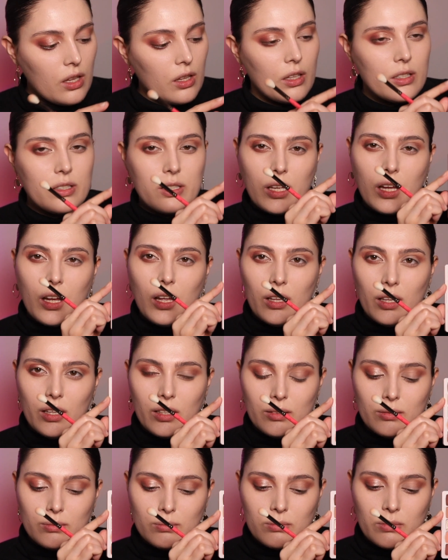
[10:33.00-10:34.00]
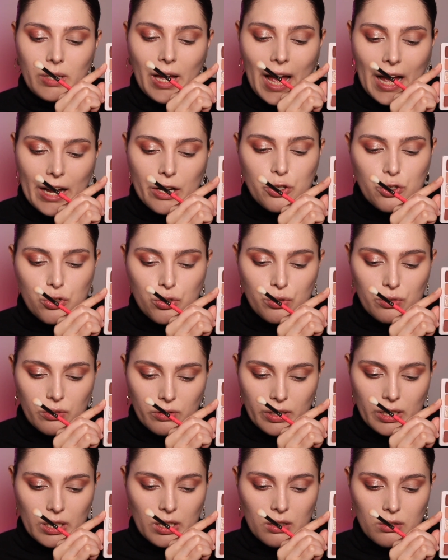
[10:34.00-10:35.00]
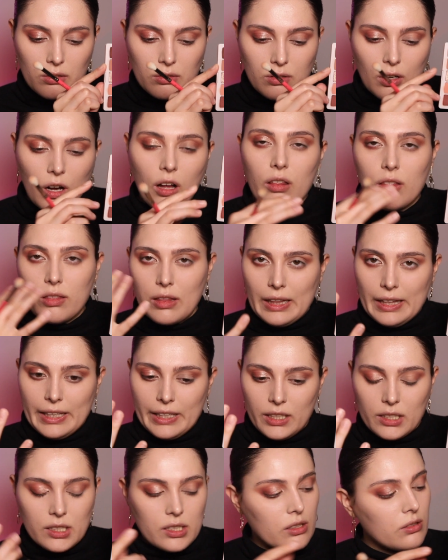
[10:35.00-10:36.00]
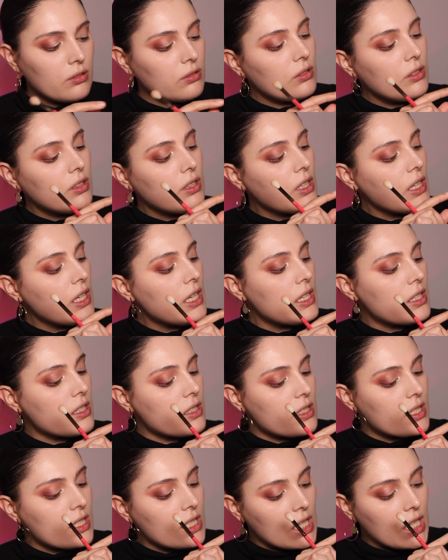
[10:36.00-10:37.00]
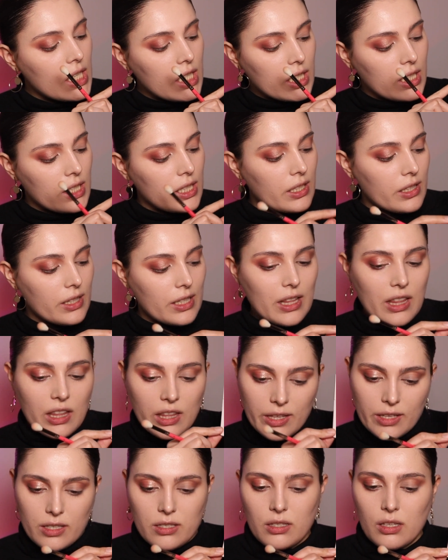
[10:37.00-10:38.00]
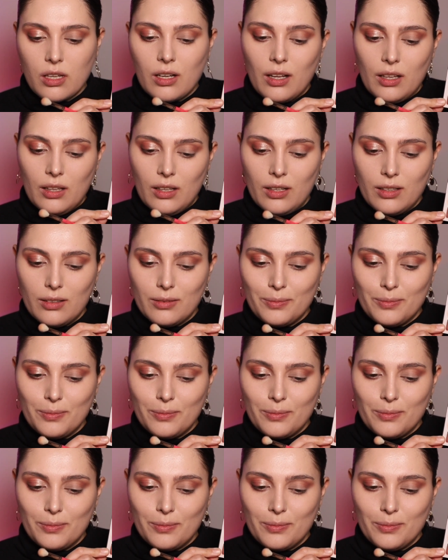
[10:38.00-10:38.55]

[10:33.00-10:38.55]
This color actually on the lid is darker than this color.